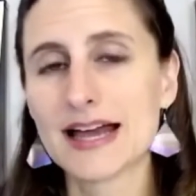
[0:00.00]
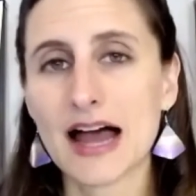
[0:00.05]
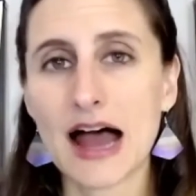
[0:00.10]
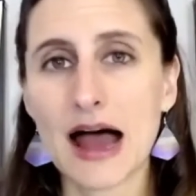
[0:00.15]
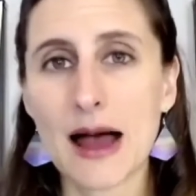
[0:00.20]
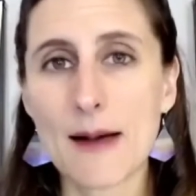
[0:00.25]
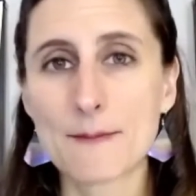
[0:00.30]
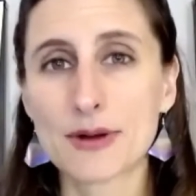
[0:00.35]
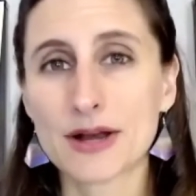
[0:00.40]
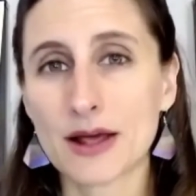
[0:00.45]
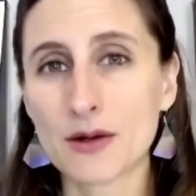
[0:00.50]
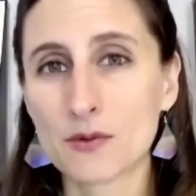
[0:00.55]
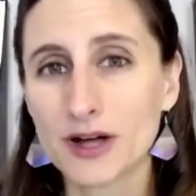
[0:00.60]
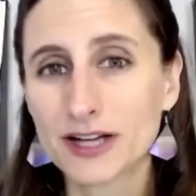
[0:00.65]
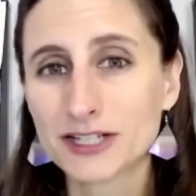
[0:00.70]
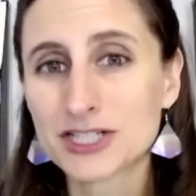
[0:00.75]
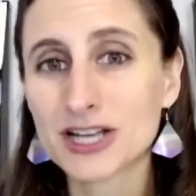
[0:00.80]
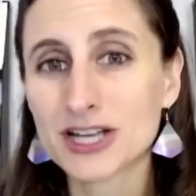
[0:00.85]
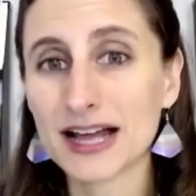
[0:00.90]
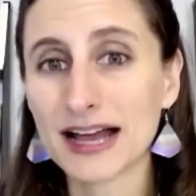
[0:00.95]
but I
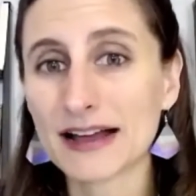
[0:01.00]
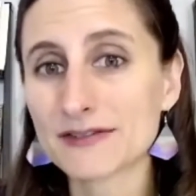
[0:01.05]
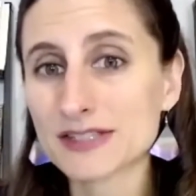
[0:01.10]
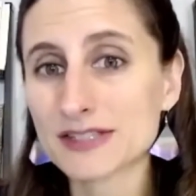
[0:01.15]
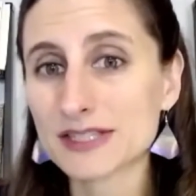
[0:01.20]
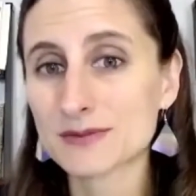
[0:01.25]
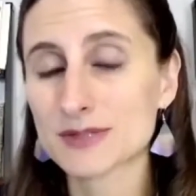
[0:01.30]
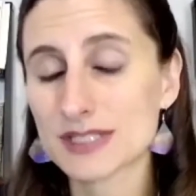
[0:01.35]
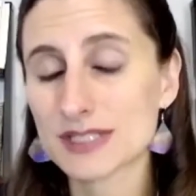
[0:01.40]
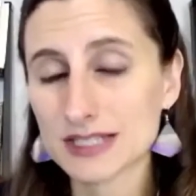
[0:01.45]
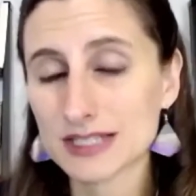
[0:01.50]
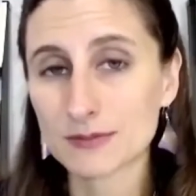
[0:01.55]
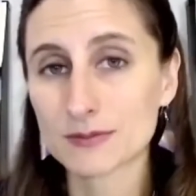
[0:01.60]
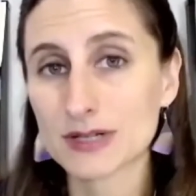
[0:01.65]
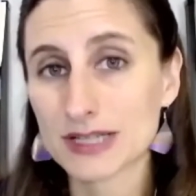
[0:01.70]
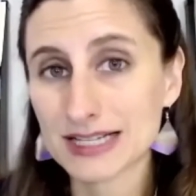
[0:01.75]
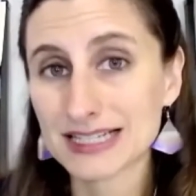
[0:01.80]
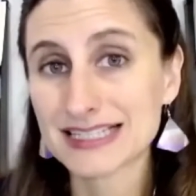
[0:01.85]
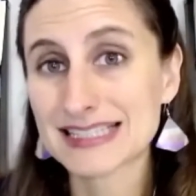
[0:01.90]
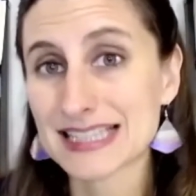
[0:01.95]
want you to have
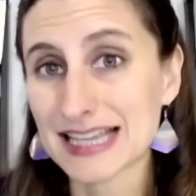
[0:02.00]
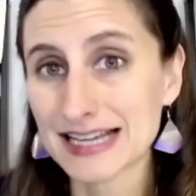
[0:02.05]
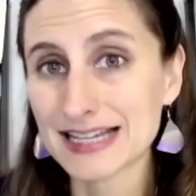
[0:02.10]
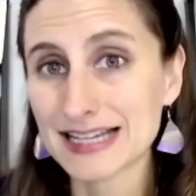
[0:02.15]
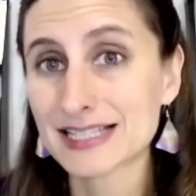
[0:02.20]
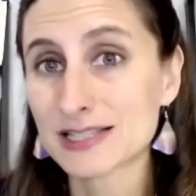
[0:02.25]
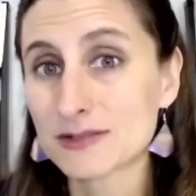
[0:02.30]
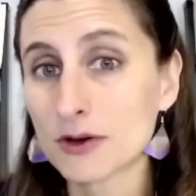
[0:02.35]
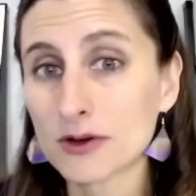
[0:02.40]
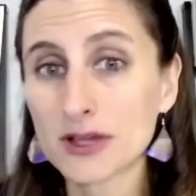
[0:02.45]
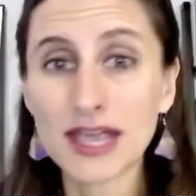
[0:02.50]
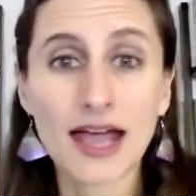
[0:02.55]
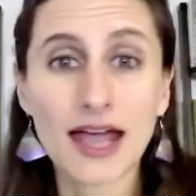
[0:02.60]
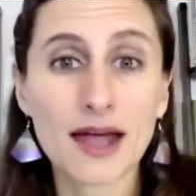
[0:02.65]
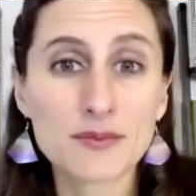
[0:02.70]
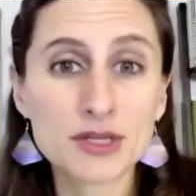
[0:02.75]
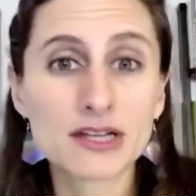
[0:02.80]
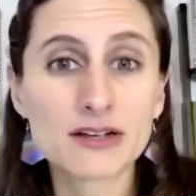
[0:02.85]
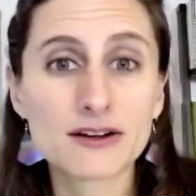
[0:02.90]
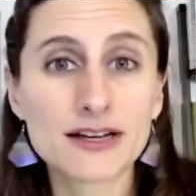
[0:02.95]
some concise
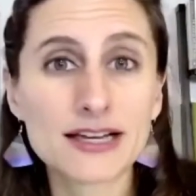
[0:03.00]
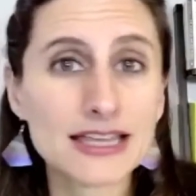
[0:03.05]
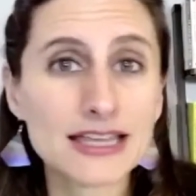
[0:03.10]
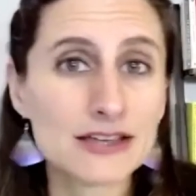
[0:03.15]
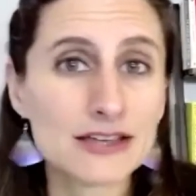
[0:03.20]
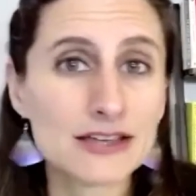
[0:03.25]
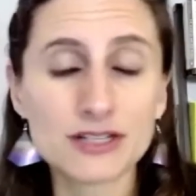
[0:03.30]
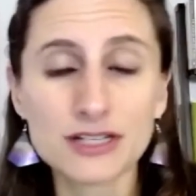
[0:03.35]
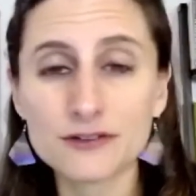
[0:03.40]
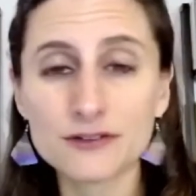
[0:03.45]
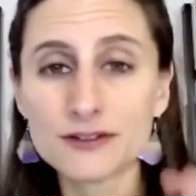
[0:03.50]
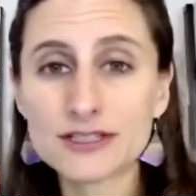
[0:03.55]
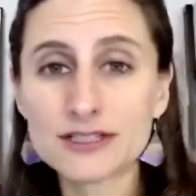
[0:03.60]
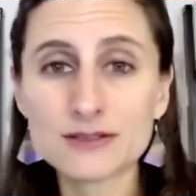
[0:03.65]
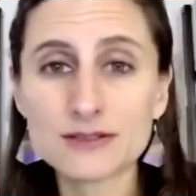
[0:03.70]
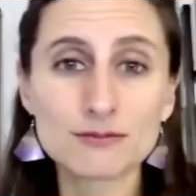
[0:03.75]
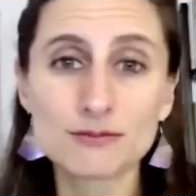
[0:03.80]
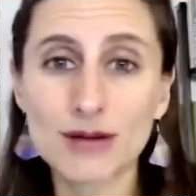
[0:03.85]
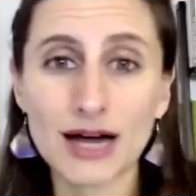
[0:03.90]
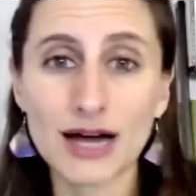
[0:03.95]
vocabulary, even if it's
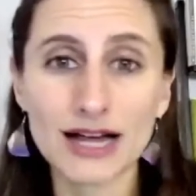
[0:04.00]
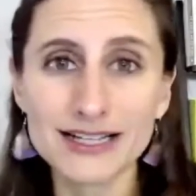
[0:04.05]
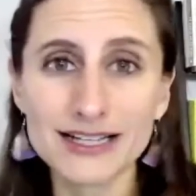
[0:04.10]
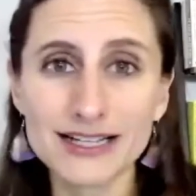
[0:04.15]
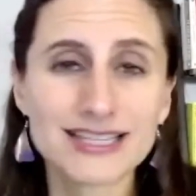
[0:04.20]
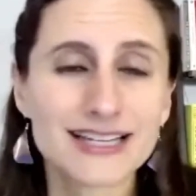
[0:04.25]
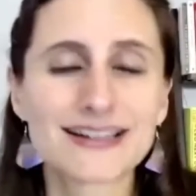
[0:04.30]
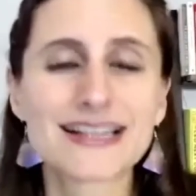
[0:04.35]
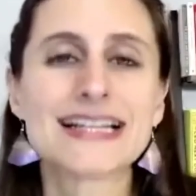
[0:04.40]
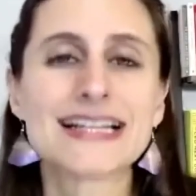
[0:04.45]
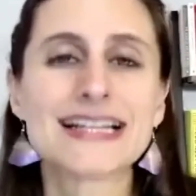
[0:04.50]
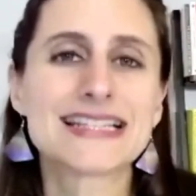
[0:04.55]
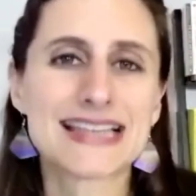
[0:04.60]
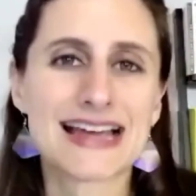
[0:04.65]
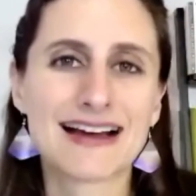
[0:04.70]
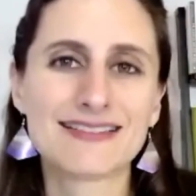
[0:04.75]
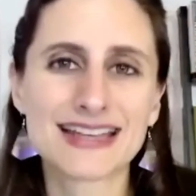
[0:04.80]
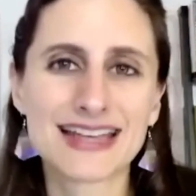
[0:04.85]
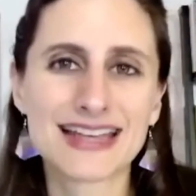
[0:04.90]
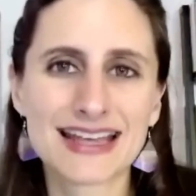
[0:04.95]
monetary
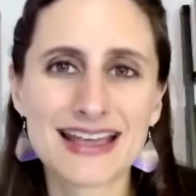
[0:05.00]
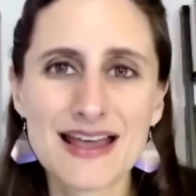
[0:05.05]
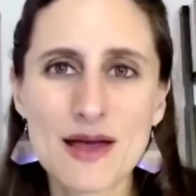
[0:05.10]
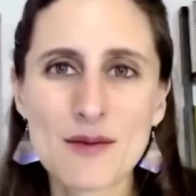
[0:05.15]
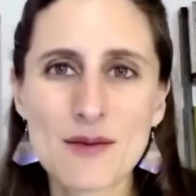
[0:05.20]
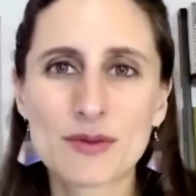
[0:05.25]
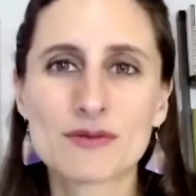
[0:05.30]
sounding,